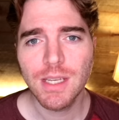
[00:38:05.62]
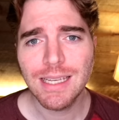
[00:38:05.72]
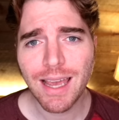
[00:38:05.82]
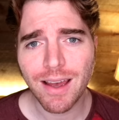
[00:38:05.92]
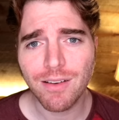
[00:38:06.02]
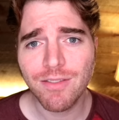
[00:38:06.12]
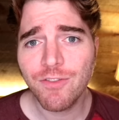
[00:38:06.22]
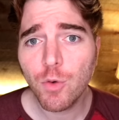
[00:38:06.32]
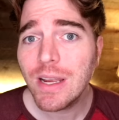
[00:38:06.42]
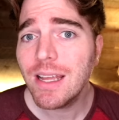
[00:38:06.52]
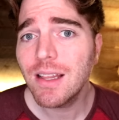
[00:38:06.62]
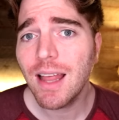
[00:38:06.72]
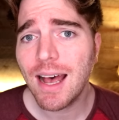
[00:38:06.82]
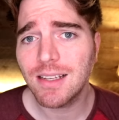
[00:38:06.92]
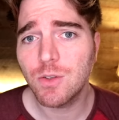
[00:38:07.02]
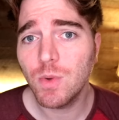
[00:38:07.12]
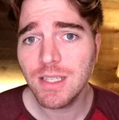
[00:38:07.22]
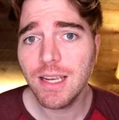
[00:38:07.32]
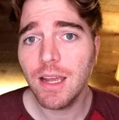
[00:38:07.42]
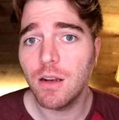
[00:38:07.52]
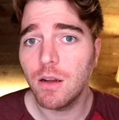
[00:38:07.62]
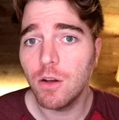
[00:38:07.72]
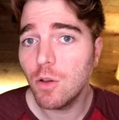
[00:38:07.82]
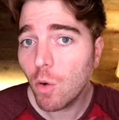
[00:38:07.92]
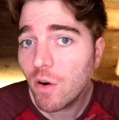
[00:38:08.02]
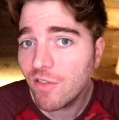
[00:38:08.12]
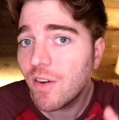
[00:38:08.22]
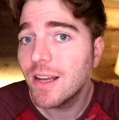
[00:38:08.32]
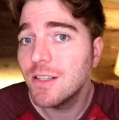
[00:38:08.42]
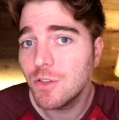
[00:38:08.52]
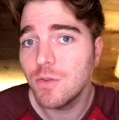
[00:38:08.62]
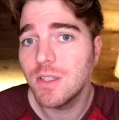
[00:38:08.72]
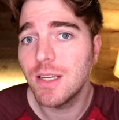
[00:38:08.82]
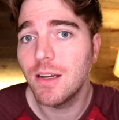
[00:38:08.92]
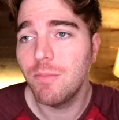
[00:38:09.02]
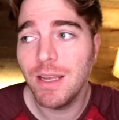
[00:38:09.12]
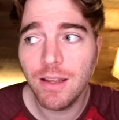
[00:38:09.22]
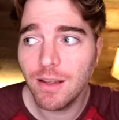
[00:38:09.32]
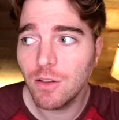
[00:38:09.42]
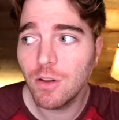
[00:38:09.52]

Yeah, free at last. Once again, glorifying suicide, making it